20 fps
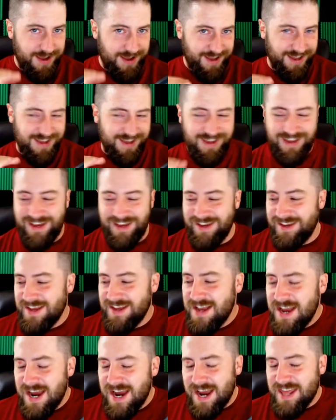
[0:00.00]
I
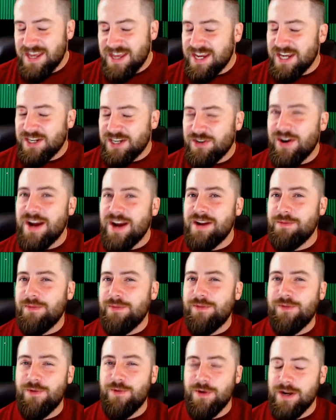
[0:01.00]
think I tried it
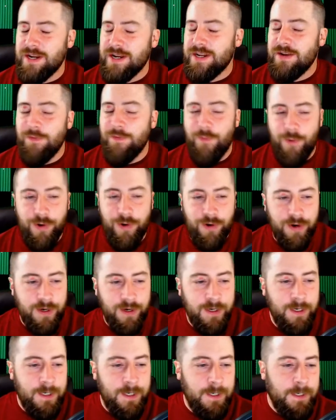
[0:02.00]
before and it didn't work.
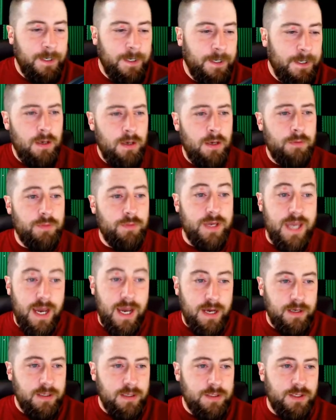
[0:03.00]
But
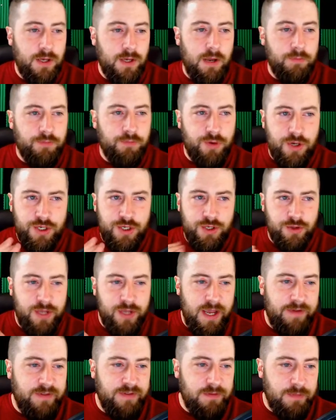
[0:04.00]
yeah, so I'm pretty sure they
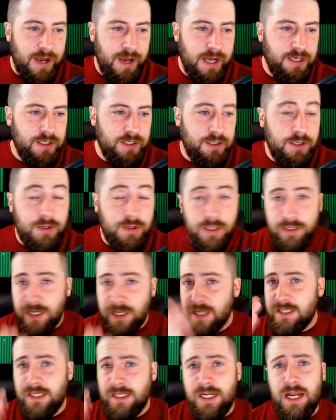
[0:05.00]
have to match. You can
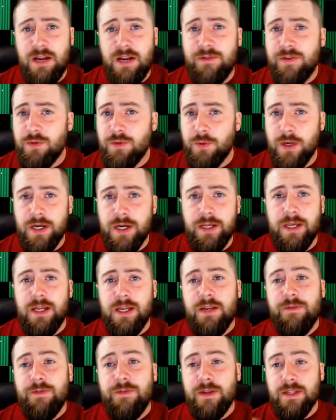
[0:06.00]
test it out if you want,
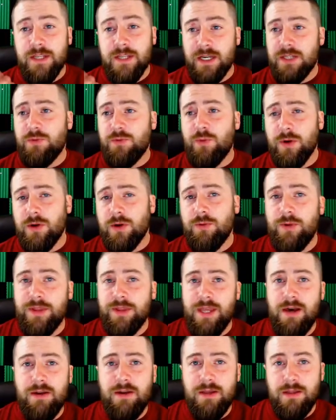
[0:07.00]
and if it does work
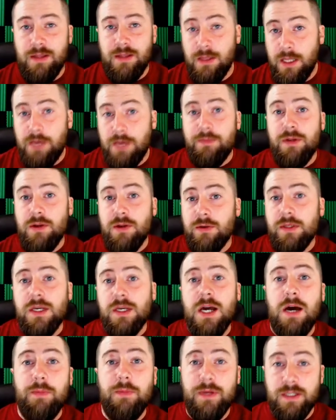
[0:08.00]
without it, let me know in the
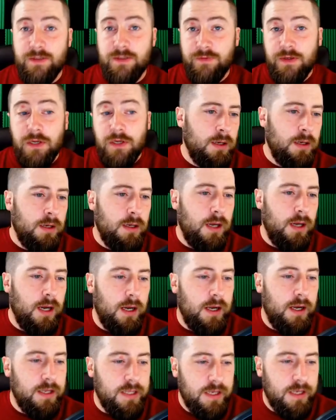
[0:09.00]
comments if you know.
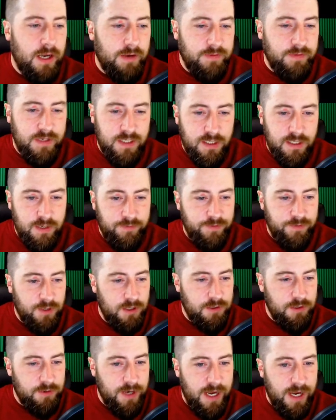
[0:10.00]
Uh, and then obviously you fill
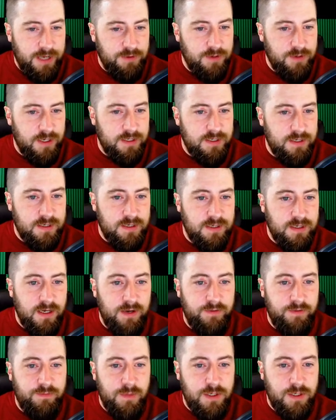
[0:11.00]
out your address and
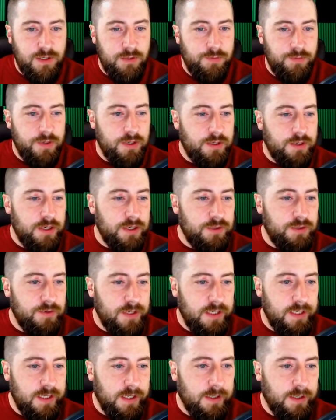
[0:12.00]
stuff. Make sure you put your country
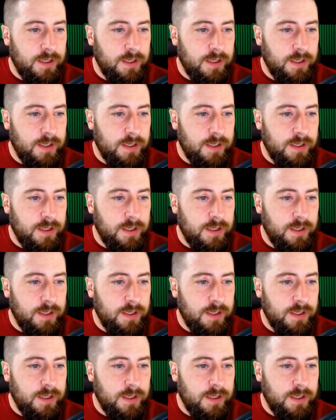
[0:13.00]
in there.